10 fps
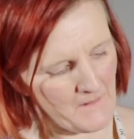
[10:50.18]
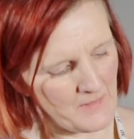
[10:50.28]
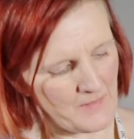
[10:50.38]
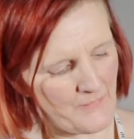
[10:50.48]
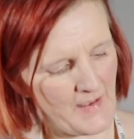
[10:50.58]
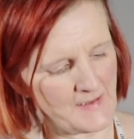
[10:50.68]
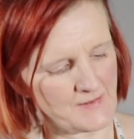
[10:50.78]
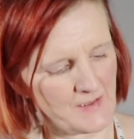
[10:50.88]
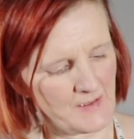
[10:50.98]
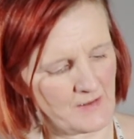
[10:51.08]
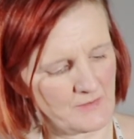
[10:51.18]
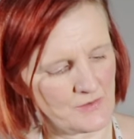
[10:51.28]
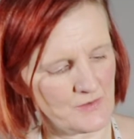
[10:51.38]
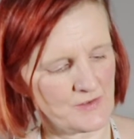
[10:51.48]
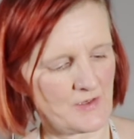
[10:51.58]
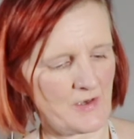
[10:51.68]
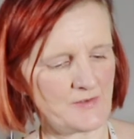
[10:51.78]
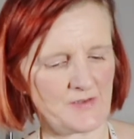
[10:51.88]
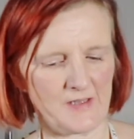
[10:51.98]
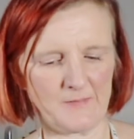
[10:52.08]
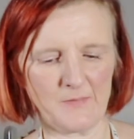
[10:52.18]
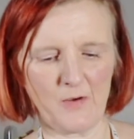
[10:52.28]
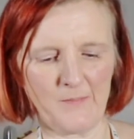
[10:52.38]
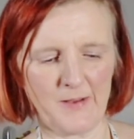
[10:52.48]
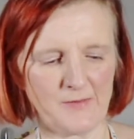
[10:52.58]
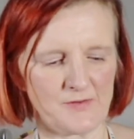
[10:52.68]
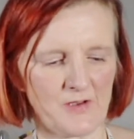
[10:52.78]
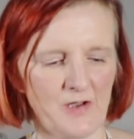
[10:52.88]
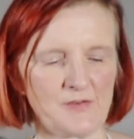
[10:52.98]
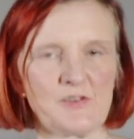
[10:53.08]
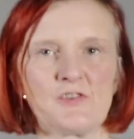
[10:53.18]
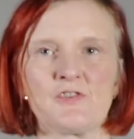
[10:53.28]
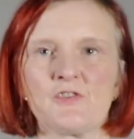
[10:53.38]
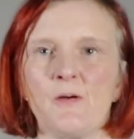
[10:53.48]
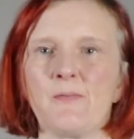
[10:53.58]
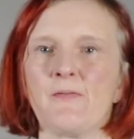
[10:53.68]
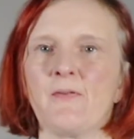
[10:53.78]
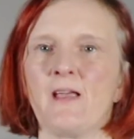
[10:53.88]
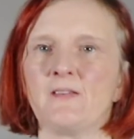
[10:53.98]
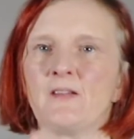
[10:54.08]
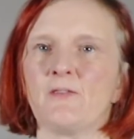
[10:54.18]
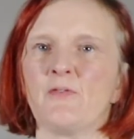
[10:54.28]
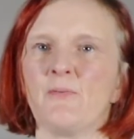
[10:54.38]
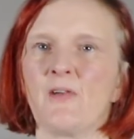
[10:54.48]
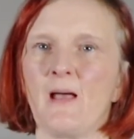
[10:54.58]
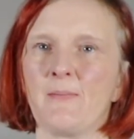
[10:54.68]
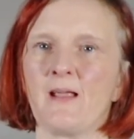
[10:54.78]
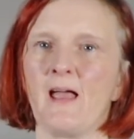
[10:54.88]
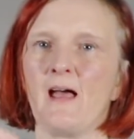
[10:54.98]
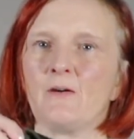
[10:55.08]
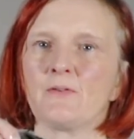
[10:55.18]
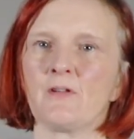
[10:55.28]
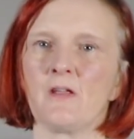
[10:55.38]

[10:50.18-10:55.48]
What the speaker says: facing to the side seam on both sides, just to stop the facing from flapping out.